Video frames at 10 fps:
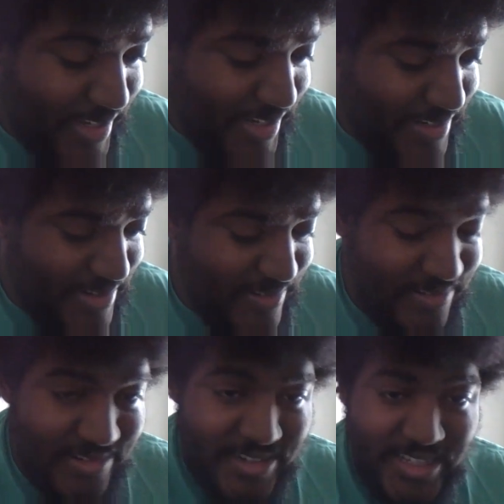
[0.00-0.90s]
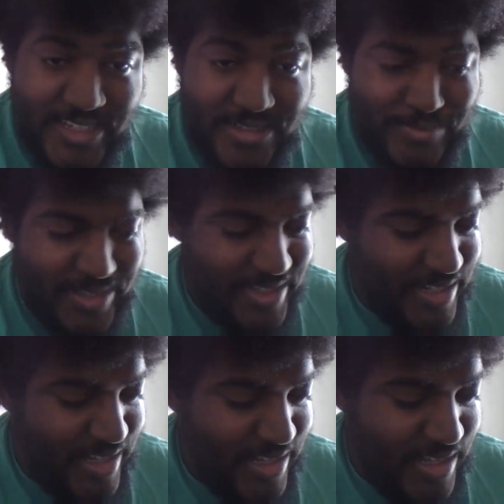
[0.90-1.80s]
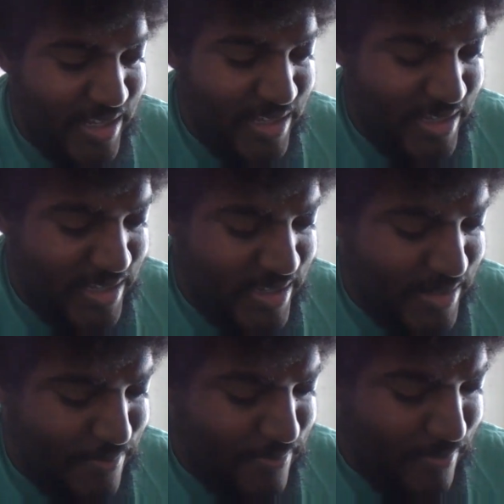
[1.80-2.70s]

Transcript: night on ESPN. Um,